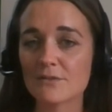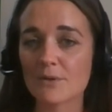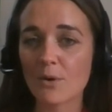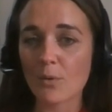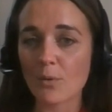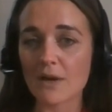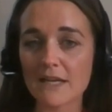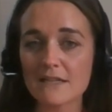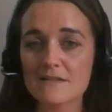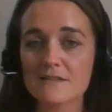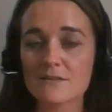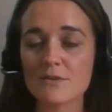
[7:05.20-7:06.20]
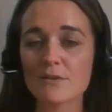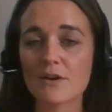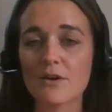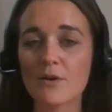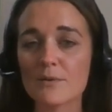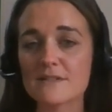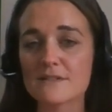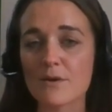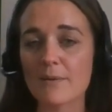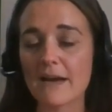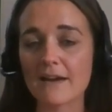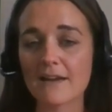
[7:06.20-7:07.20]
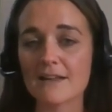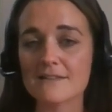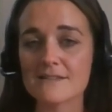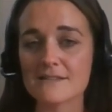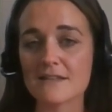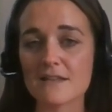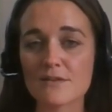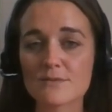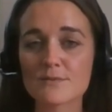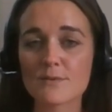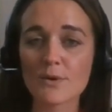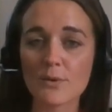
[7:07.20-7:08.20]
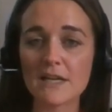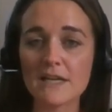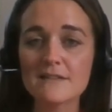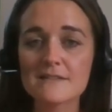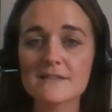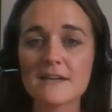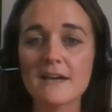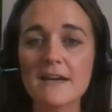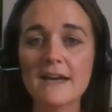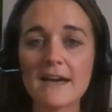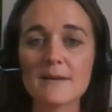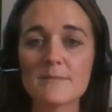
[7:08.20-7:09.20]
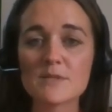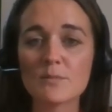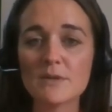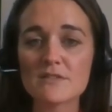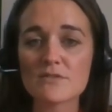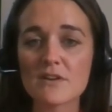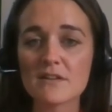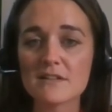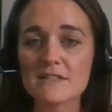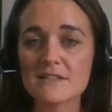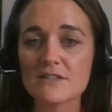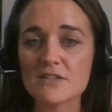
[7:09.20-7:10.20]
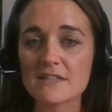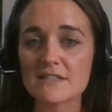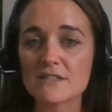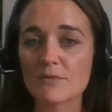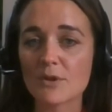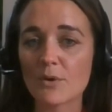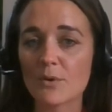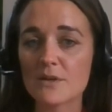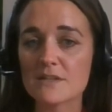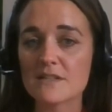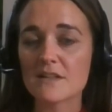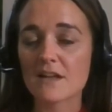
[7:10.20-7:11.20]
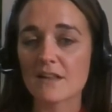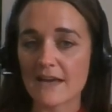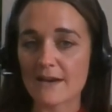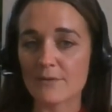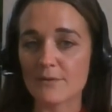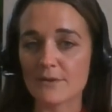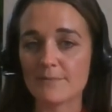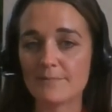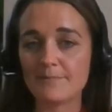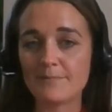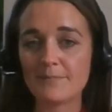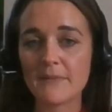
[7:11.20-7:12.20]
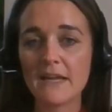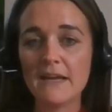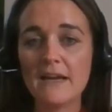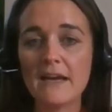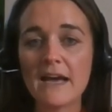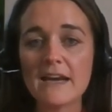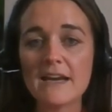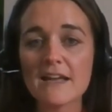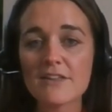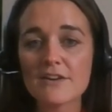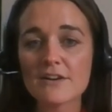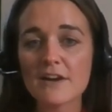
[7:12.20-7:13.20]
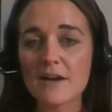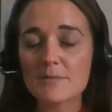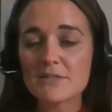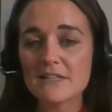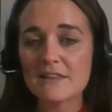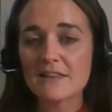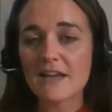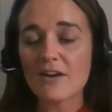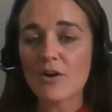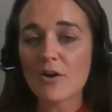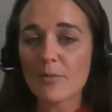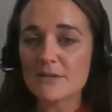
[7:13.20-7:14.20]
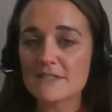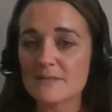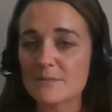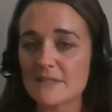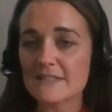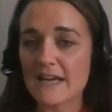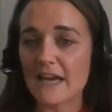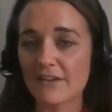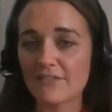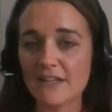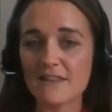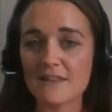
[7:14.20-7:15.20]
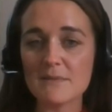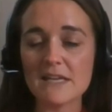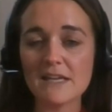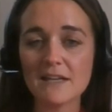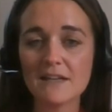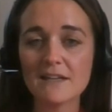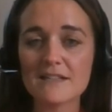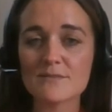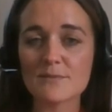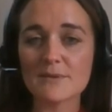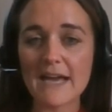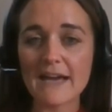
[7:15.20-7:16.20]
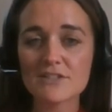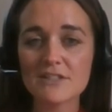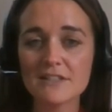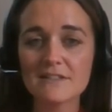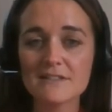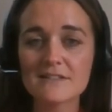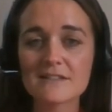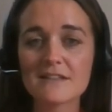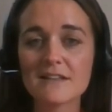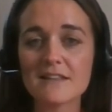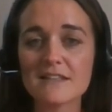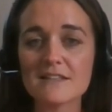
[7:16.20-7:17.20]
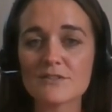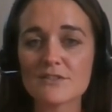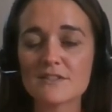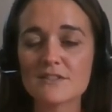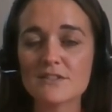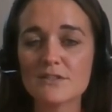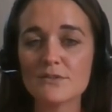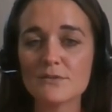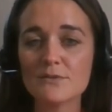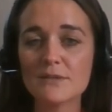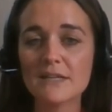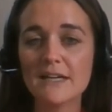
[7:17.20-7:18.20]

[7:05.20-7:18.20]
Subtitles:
recordings, so you can always go back and see those recordings. So we strongly suggest to record to the cloud. Another option that all participants have in the meeting is reactions. These are just two